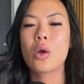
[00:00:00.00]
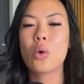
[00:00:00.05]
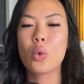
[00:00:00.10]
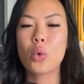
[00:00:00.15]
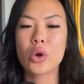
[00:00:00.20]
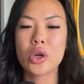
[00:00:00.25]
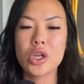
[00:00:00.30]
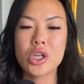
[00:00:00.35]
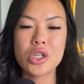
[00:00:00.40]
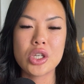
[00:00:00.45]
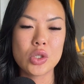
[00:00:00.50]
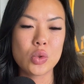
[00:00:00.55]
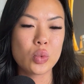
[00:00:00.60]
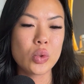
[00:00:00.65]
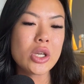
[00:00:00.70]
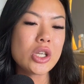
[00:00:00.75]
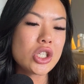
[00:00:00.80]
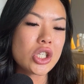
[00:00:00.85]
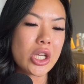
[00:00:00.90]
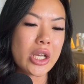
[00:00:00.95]
or are you just
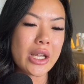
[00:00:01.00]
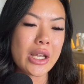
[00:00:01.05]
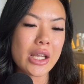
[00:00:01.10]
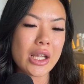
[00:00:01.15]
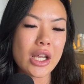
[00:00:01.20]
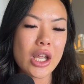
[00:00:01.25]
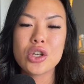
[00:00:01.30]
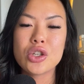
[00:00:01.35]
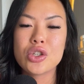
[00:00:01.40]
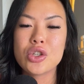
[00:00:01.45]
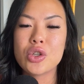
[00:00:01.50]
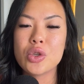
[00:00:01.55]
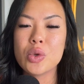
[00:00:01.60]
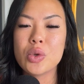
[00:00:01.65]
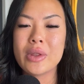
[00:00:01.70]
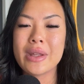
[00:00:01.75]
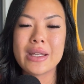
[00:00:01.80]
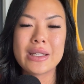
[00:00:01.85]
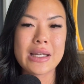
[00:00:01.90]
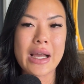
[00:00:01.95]
reaching to
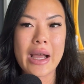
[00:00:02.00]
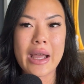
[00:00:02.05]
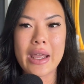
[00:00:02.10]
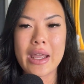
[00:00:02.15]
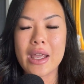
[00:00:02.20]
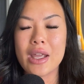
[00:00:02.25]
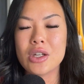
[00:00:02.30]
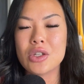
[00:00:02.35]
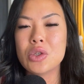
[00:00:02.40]
the diet,